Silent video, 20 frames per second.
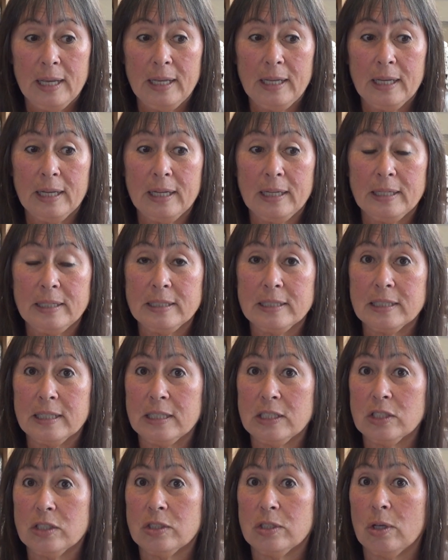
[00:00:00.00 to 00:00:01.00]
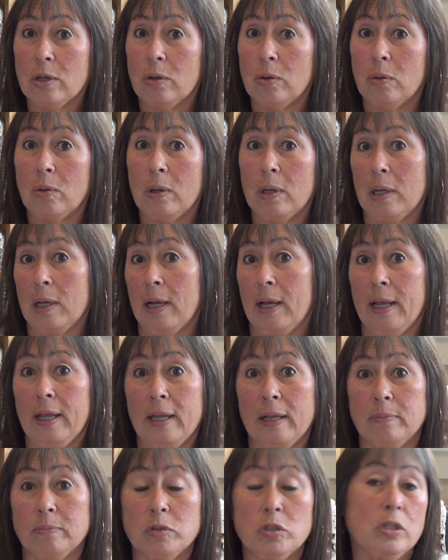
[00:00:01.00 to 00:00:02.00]
And so I
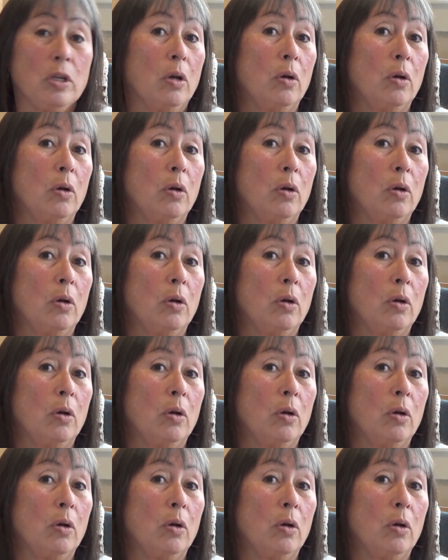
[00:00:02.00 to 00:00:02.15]
am